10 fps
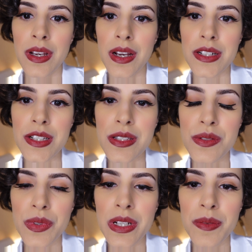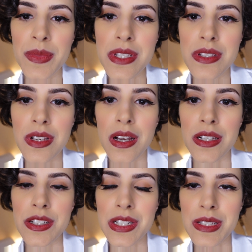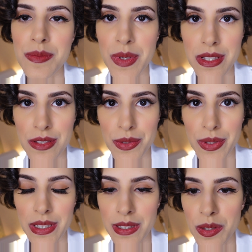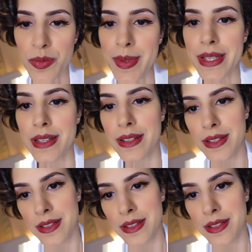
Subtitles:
I just want to massage this muscle a little bit,